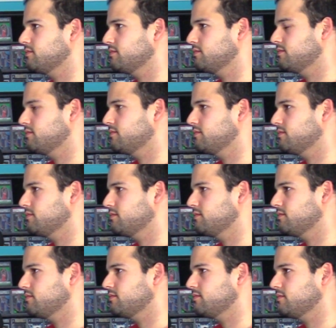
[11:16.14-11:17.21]

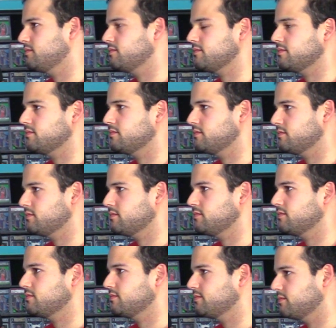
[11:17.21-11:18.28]

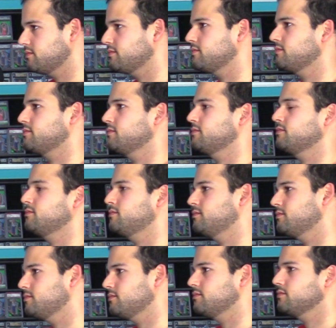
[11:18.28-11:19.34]

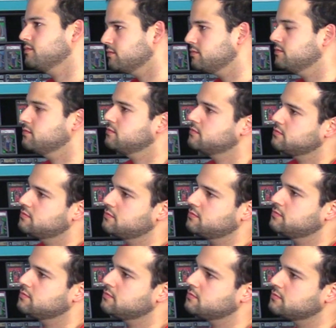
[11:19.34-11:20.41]

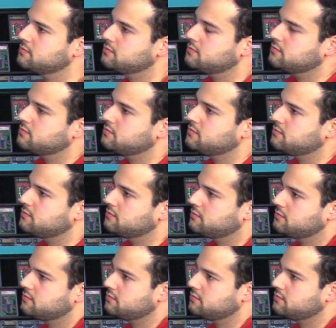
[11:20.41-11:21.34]
No words are spoken by the person on screen.